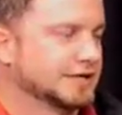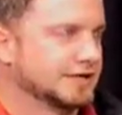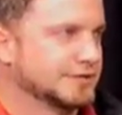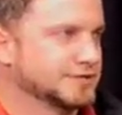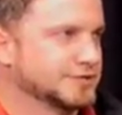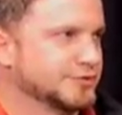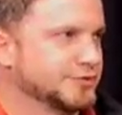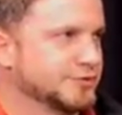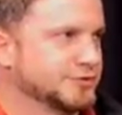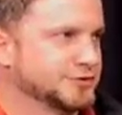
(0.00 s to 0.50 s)

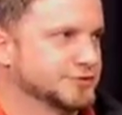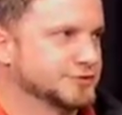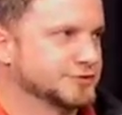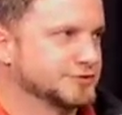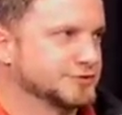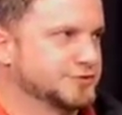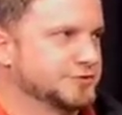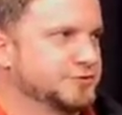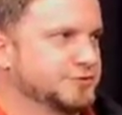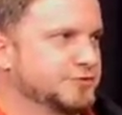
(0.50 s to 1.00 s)
as opposed
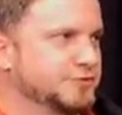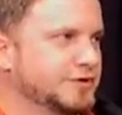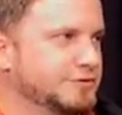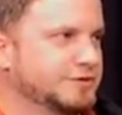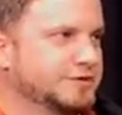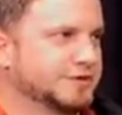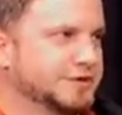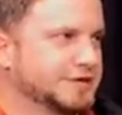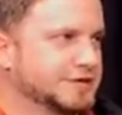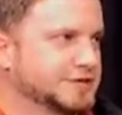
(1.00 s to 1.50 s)
to maybe
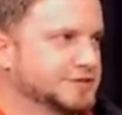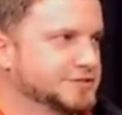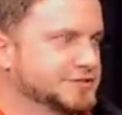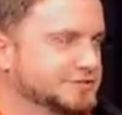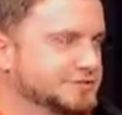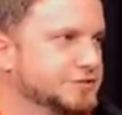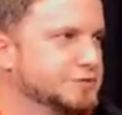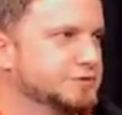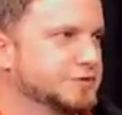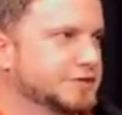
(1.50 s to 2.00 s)
the last
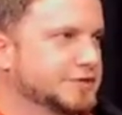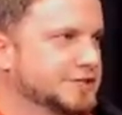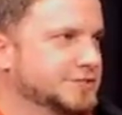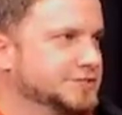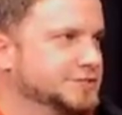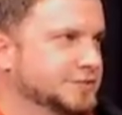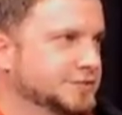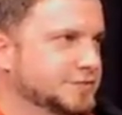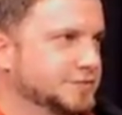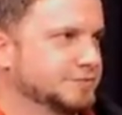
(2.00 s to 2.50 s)
few
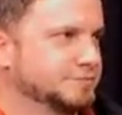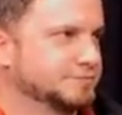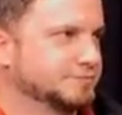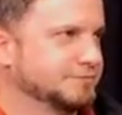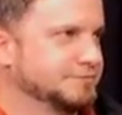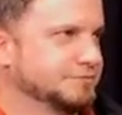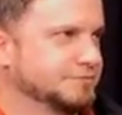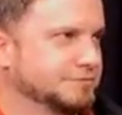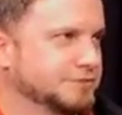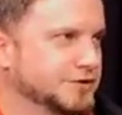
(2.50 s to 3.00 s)
weeks or
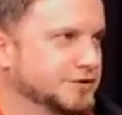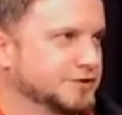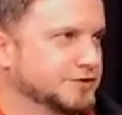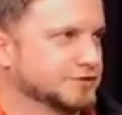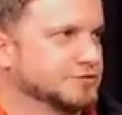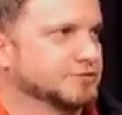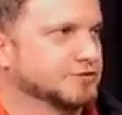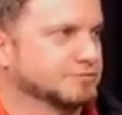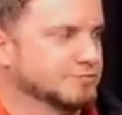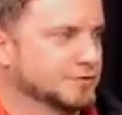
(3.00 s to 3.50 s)
month
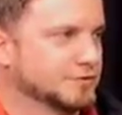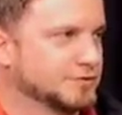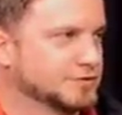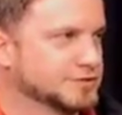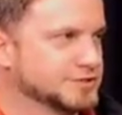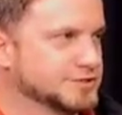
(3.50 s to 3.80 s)
or so.